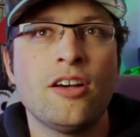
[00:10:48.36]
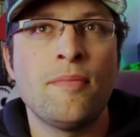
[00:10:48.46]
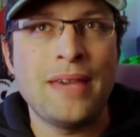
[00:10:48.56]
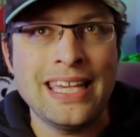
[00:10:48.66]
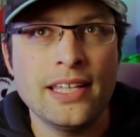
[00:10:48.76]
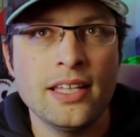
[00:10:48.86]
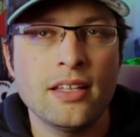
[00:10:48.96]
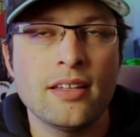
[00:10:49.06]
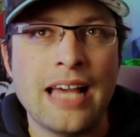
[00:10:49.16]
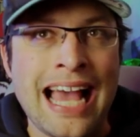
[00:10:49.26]
a
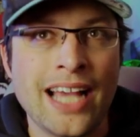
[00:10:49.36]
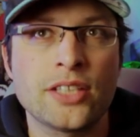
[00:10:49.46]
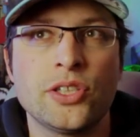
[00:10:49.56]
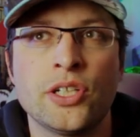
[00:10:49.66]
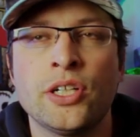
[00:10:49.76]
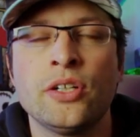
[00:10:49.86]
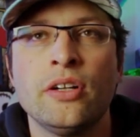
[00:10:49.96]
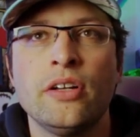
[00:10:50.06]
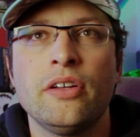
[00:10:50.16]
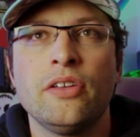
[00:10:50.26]
main actor
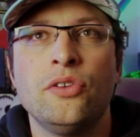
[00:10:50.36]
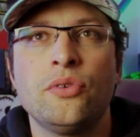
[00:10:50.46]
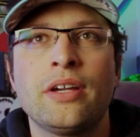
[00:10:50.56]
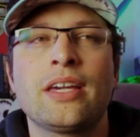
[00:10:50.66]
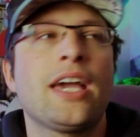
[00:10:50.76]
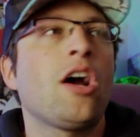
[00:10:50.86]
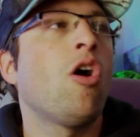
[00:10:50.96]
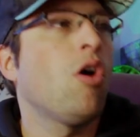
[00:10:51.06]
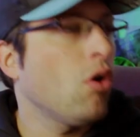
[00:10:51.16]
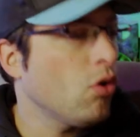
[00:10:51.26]
doing a
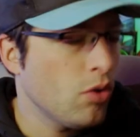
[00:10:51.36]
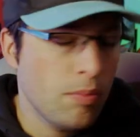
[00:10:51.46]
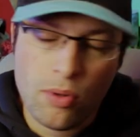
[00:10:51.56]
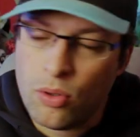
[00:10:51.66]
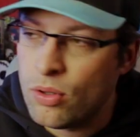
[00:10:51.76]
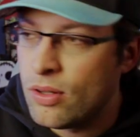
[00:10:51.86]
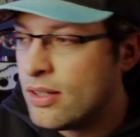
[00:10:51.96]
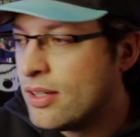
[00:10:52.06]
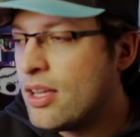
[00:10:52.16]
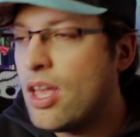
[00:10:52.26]
horrible,
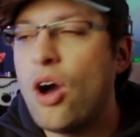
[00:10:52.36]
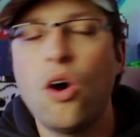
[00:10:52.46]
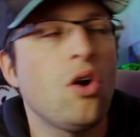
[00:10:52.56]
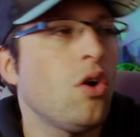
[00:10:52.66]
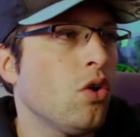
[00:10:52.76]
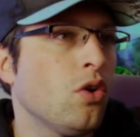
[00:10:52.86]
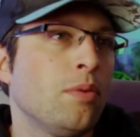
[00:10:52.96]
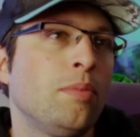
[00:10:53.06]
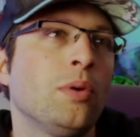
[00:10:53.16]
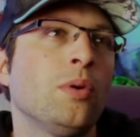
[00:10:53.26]

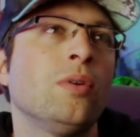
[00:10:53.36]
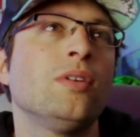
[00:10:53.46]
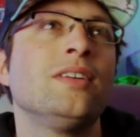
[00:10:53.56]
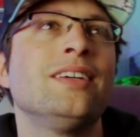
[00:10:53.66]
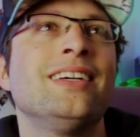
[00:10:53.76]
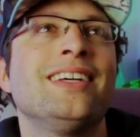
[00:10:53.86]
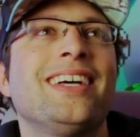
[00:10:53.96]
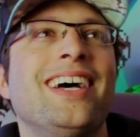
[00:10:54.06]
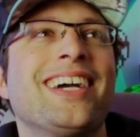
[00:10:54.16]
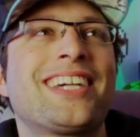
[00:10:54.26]
horrible,
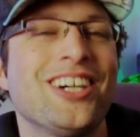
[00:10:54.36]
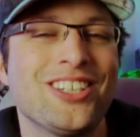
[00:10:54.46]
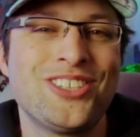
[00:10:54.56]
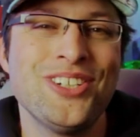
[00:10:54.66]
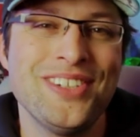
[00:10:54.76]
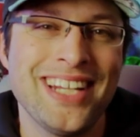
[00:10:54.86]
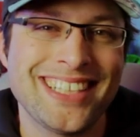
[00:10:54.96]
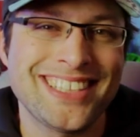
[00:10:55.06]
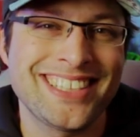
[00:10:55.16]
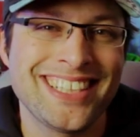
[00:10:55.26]

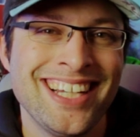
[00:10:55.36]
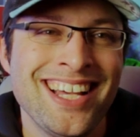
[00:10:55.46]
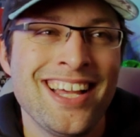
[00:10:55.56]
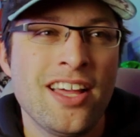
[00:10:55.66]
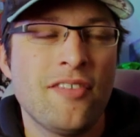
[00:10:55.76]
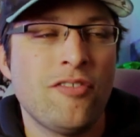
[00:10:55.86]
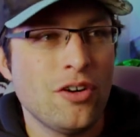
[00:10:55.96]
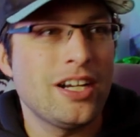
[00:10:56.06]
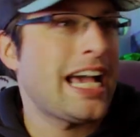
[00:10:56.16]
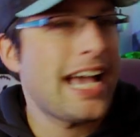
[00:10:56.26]
cartoonish
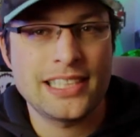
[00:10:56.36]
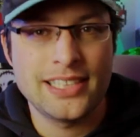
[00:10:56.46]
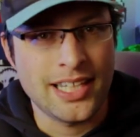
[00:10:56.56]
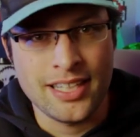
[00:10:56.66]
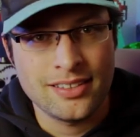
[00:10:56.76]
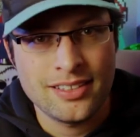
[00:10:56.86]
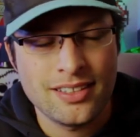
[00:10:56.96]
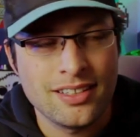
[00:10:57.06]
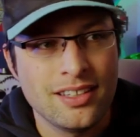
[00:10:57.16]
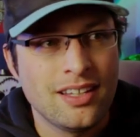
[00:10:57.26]
foreign accent
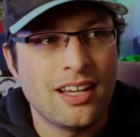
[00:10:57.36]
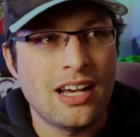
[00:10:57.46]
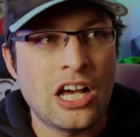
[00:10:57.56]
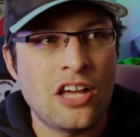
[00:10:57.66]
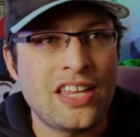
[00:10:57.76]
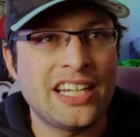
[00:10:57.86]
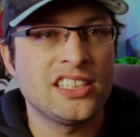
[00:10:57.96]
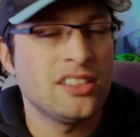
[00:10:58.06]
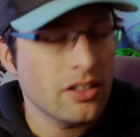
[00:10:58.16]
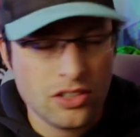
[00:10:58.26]
that
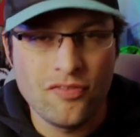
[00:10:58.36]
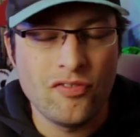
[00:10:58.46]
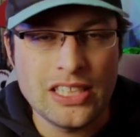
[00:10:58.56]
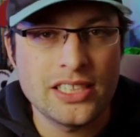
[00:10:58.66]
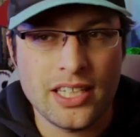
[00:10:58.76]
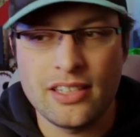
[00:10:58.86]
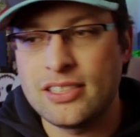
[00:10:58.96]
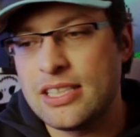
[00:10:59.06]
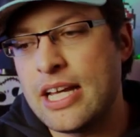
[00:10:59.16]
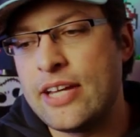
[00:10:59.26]
is not convincing in the
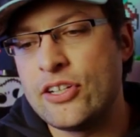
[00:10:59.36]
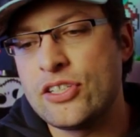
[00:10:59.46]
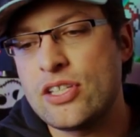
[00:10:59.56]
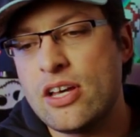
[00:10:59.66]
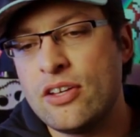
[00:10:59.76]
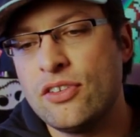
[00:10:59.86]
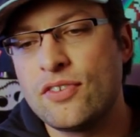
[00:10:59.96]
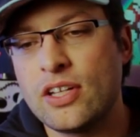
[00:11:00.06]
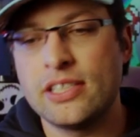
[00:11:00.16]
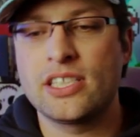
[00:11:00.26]
slightest.
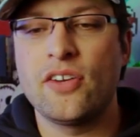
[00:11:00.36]
You've got this